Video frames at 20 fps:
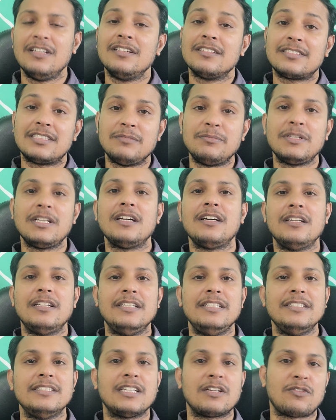
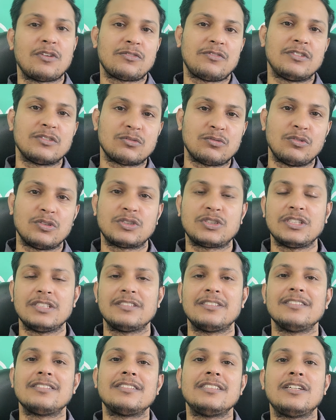Similarly, there was one question
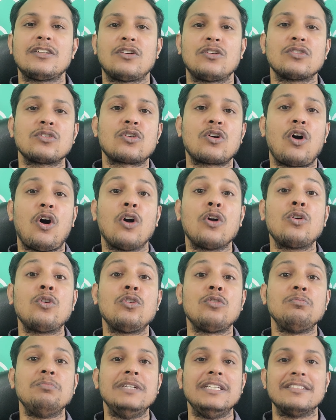this year on
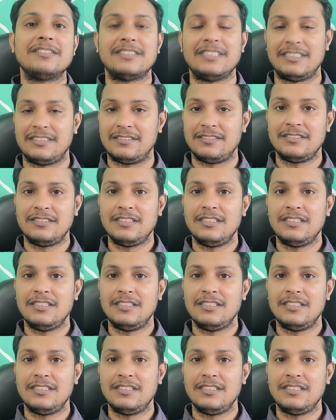Congo Basin.